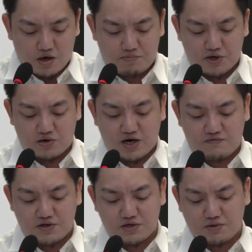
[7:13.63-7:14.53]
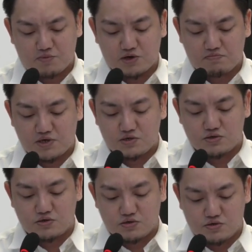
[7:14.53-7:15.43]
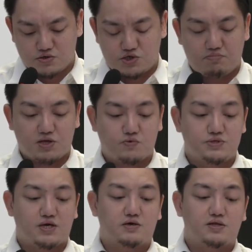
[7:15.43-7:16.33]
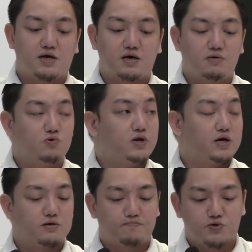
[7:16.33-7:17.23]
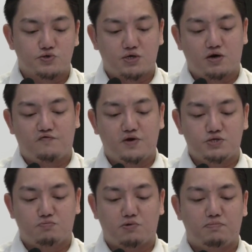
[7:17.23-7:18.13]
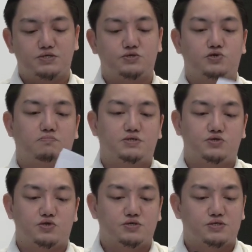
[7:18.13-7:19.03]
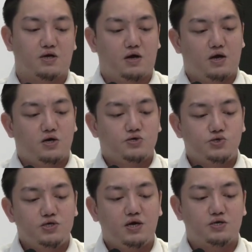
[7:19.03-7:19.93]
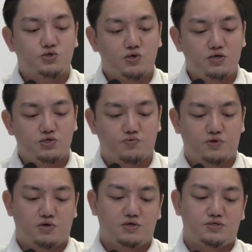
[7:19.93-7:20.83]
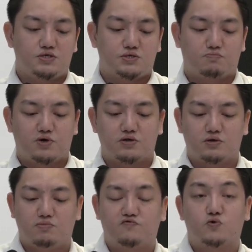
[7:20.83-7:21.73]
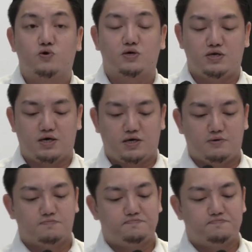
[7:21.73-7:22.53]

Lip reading: Upon arrival at the department, she met with Secretary Remulla to share Facebook Messenger messages she exchanged with her deceased brother before he died.